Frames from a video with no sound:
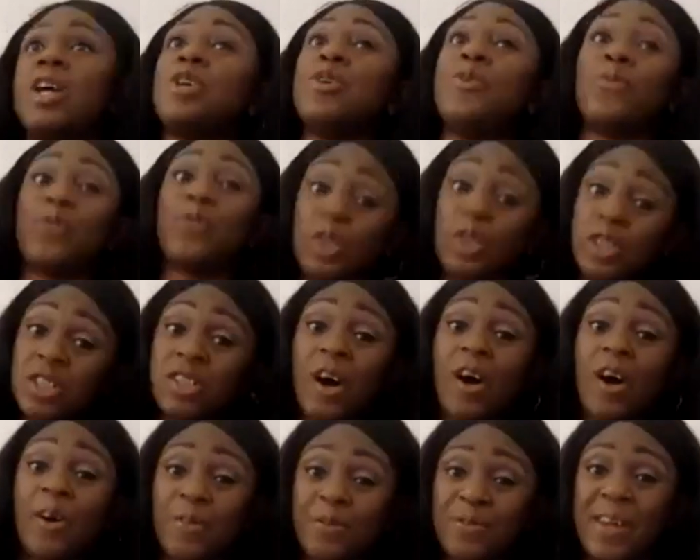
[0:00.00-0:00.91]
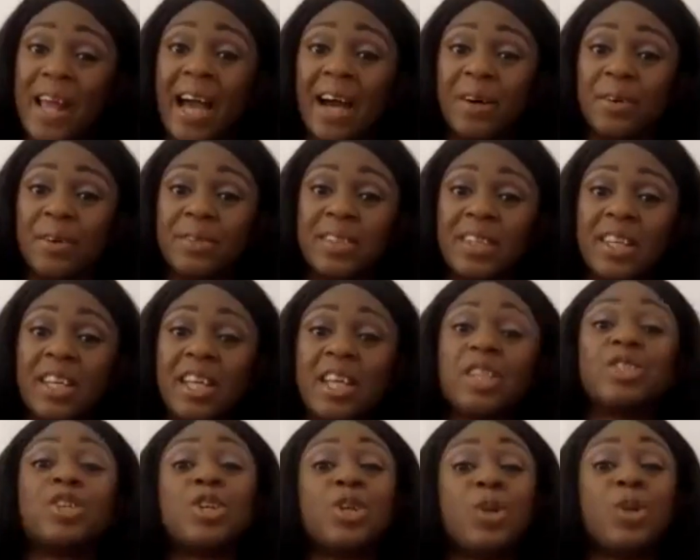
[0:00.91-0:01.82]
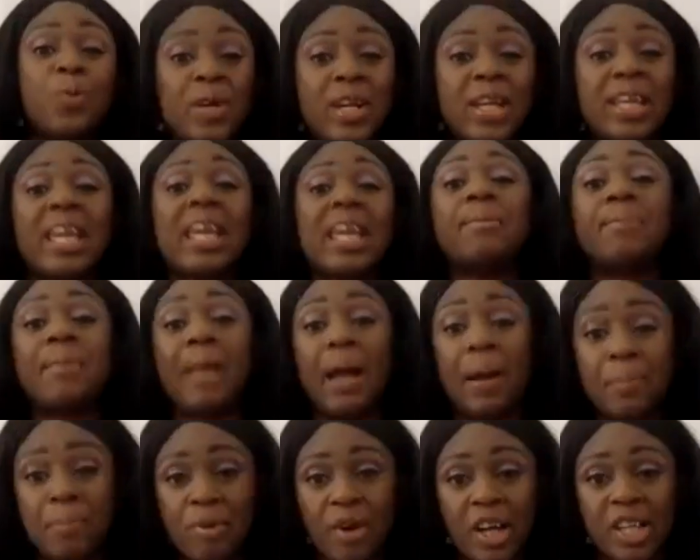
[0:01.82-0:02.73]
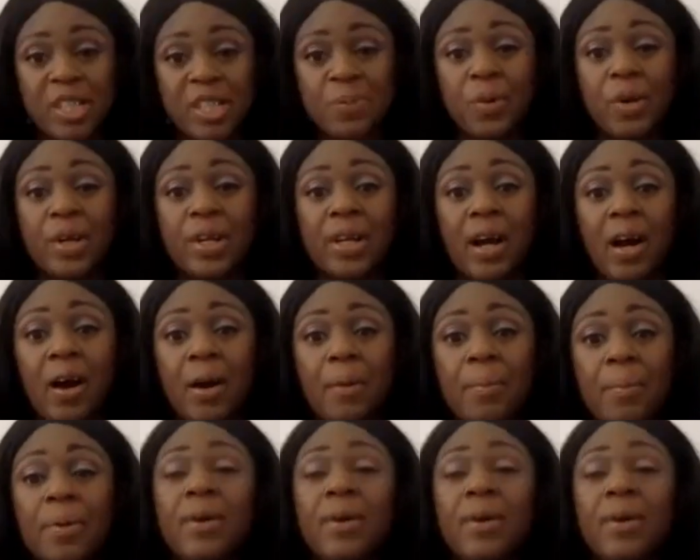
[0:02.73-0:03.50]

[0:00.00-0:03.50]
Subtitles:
You've got staff now, so you want to keep that price point up.